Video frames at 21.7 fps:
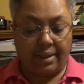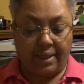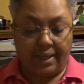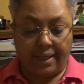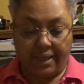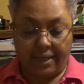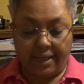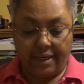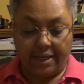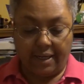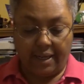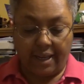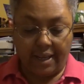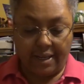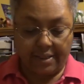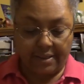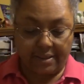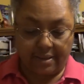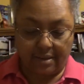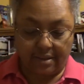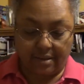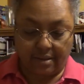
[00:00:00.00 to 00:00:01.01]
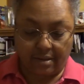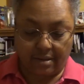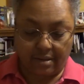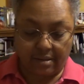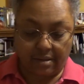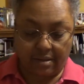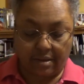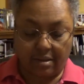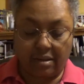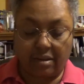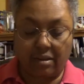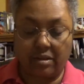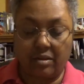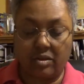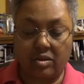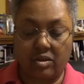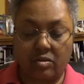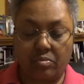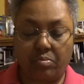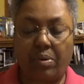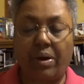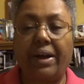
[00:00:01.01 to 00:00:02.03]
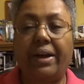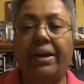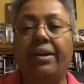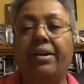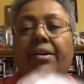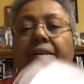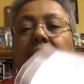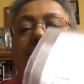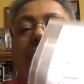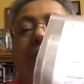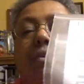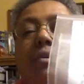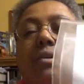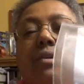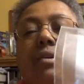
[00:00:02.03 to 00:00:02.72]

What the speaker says: and it has a little spider.